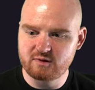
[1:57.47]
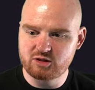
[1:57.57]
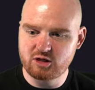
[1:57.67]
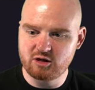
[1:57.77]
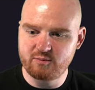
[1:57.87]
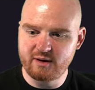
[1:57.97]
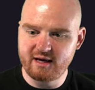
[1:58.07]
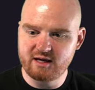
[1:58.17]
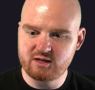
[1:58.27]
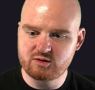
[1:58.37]
show
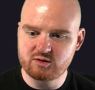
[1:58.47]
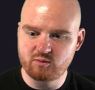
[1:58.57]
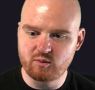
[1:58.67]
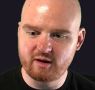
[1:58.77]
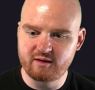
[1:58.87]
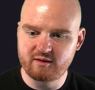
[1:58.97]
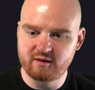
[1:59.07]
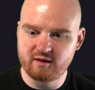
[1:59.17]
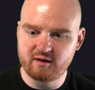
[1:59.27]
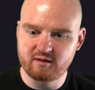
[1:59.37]
page with
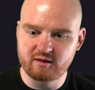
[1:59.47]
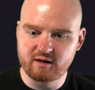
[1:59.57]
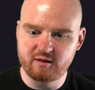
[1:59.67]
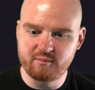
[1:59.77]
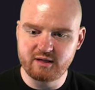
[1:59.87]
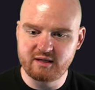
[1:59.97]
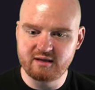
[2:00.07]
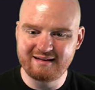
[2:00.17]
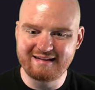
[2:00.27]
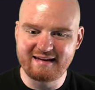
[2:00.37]
the
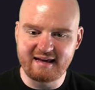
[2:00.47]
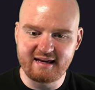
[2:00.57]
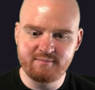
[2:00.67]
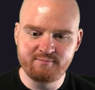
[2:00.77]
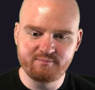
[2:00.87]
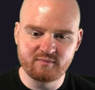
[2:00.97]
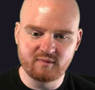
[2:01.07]
company name.